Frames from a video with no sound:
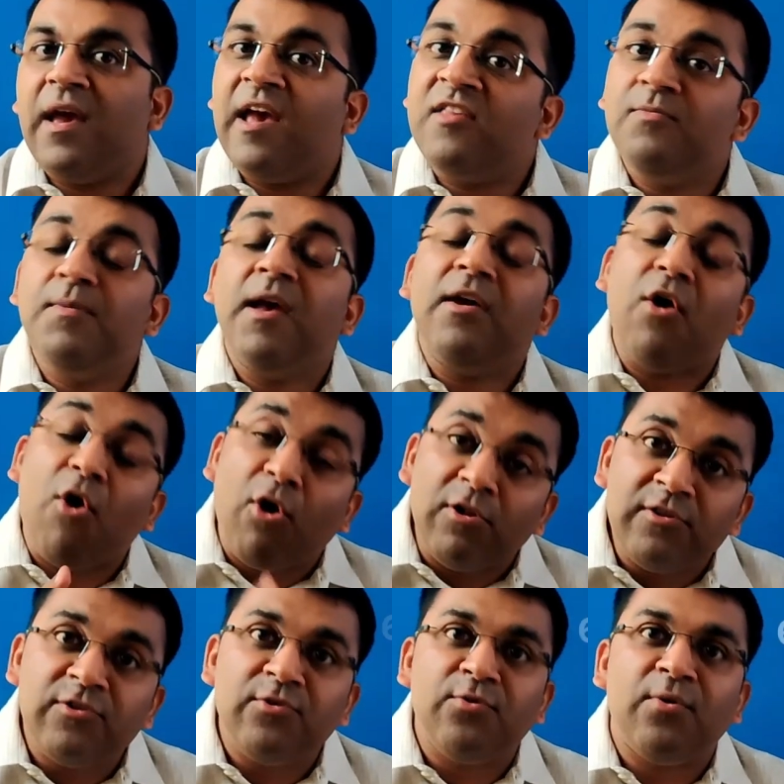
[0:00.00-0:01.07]
SBI
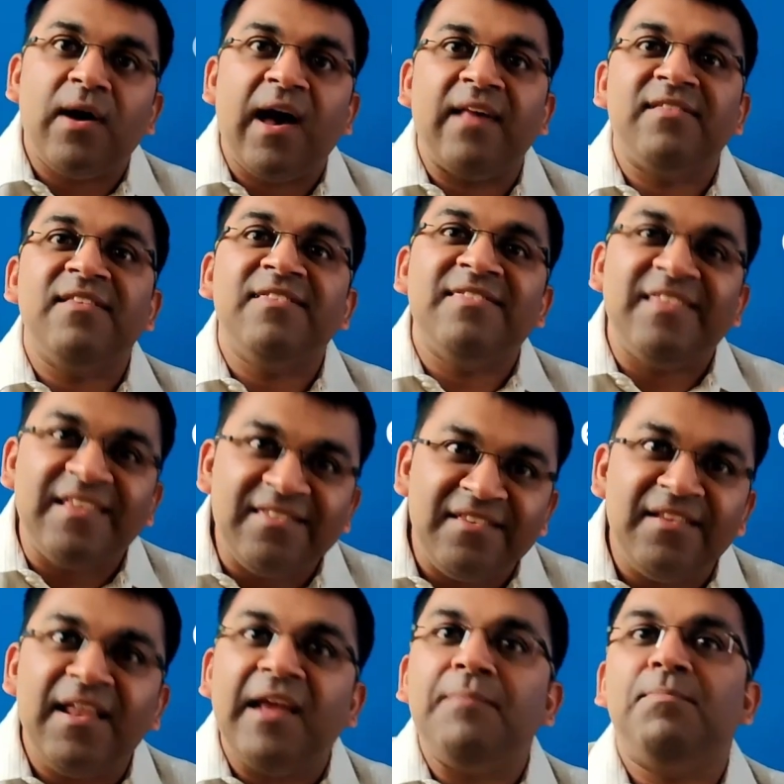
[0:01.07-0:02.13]
also has a
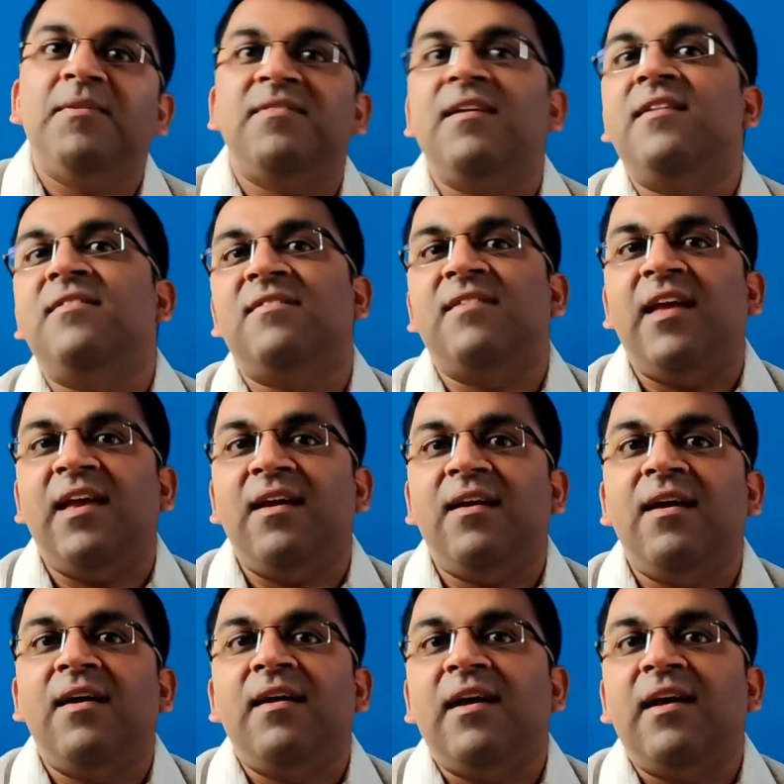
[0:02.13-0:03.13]
69% stake